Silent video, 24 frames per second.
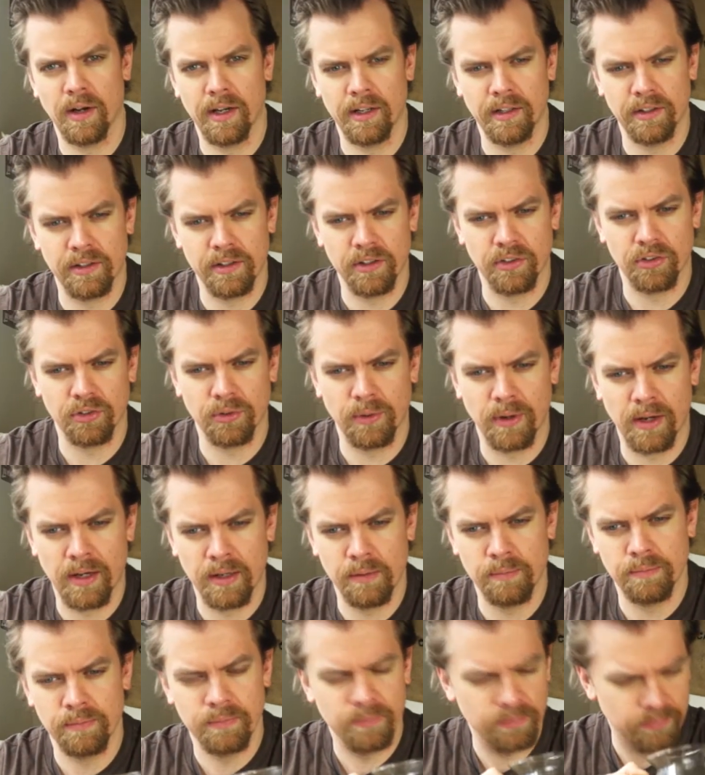to describe,
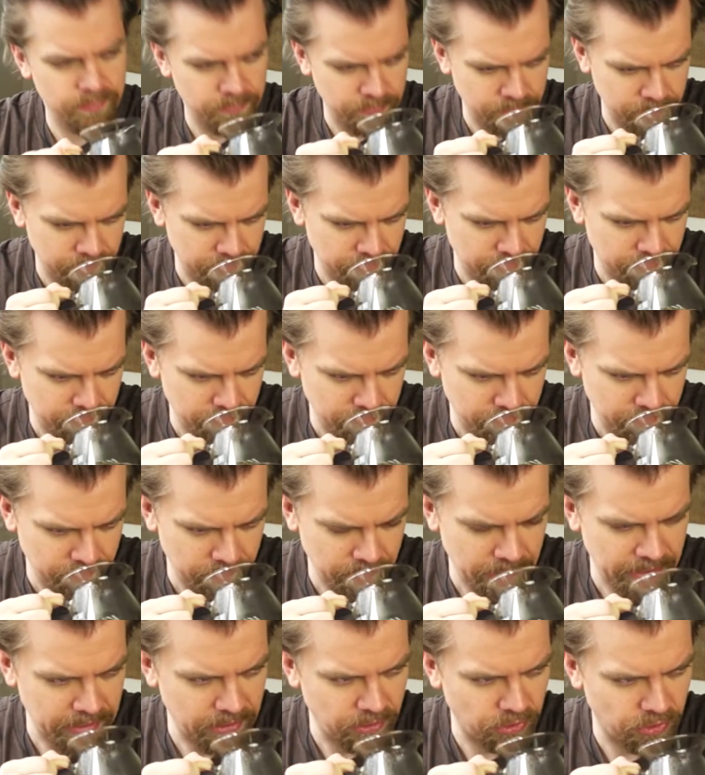
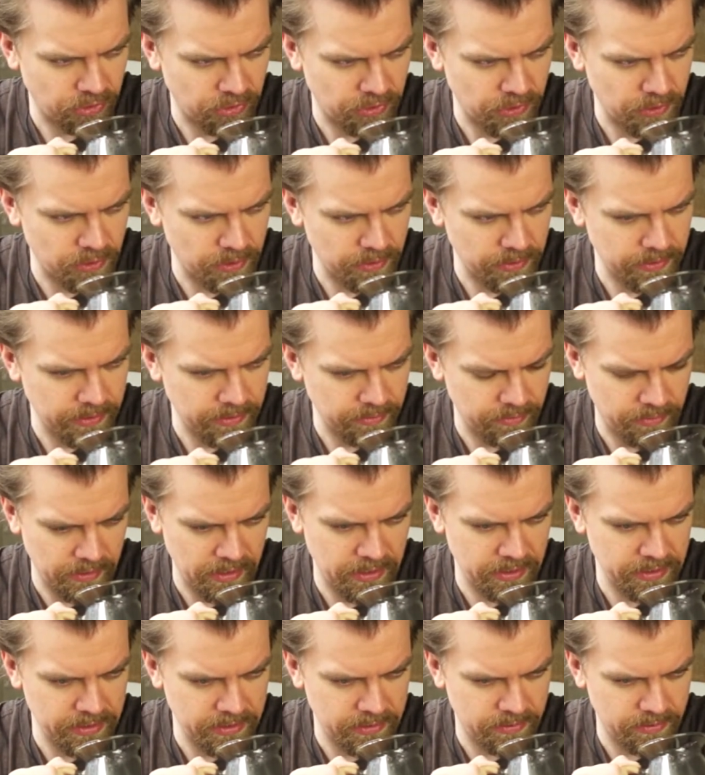like, sugary,
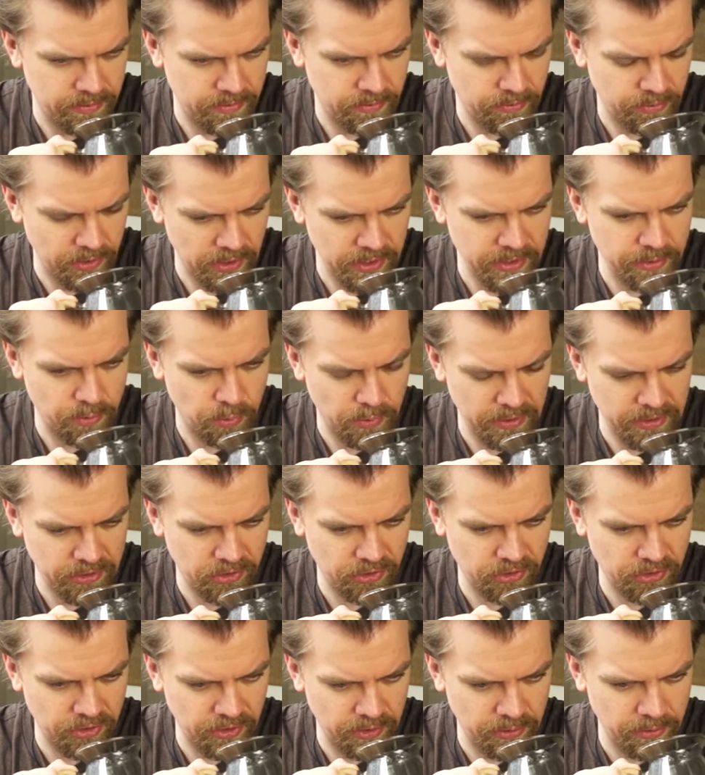very, very rich
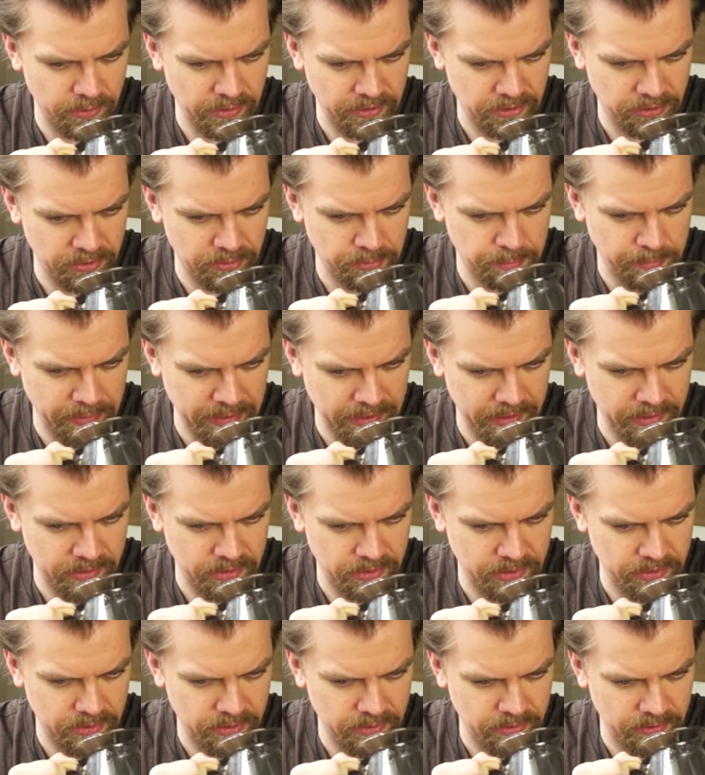sugary
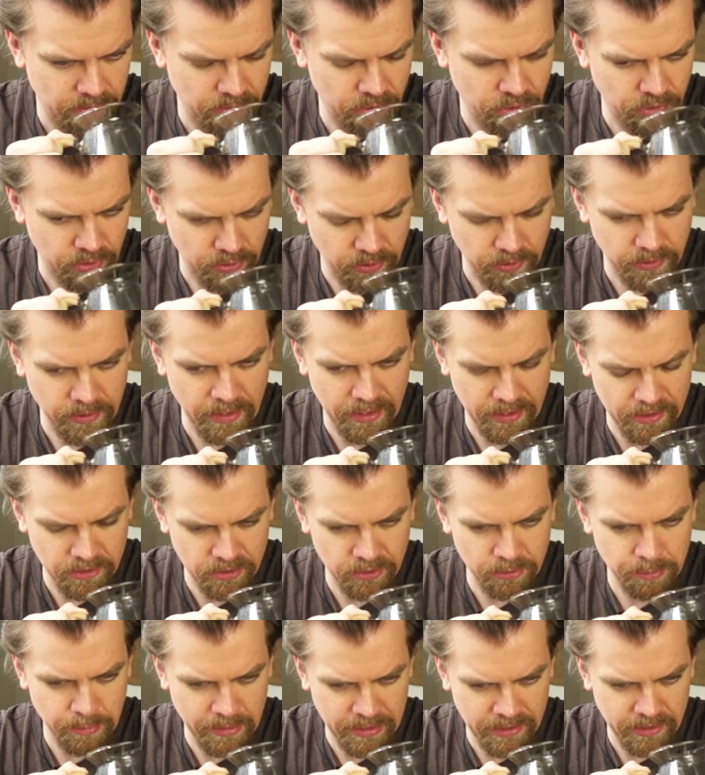spice. Sugar and
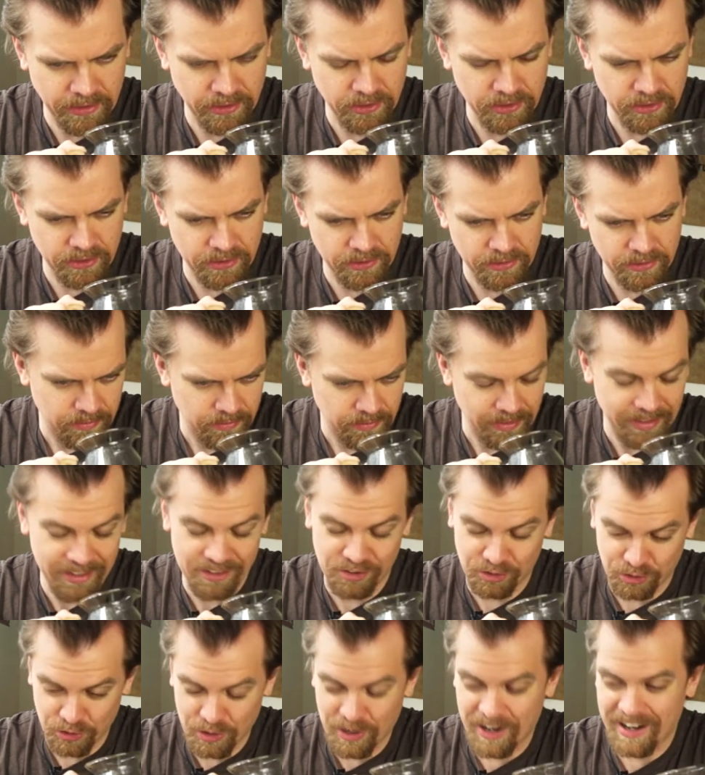spice. Like
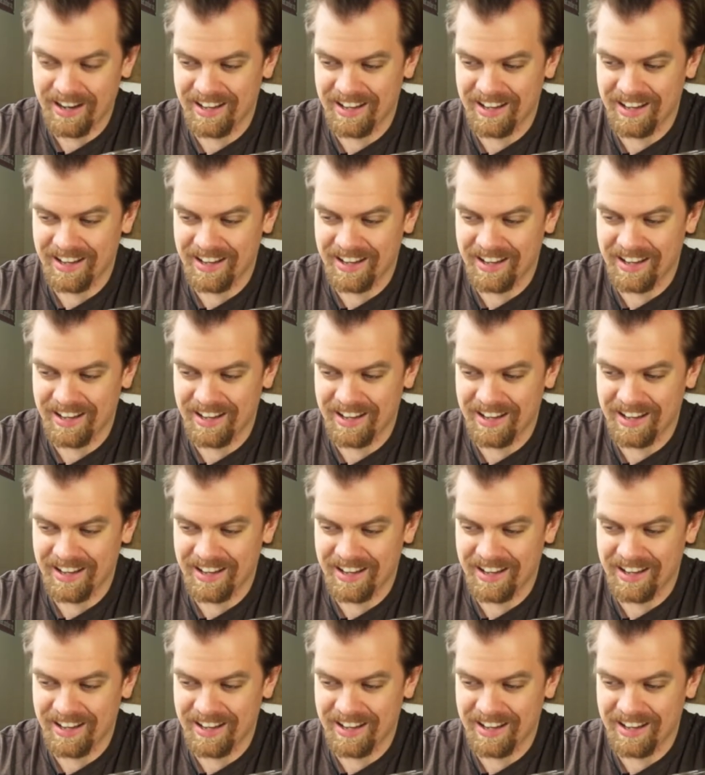sugar.